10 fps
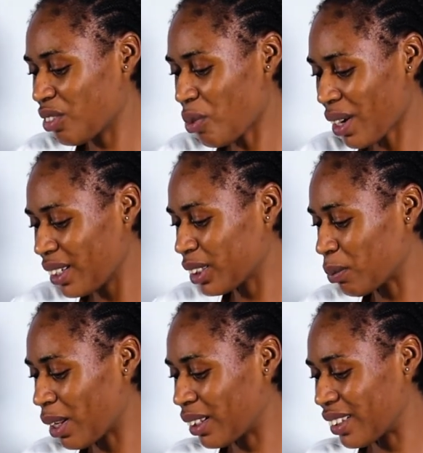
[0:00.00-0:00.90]
It really
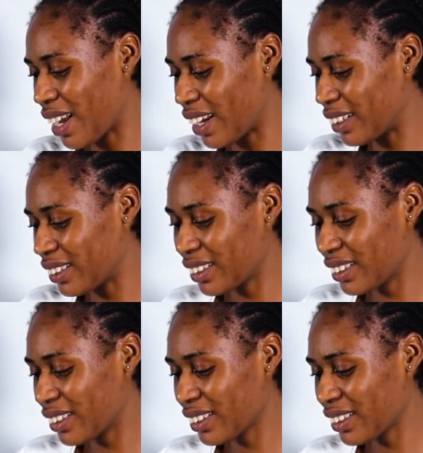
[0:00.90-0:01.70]
smells nice.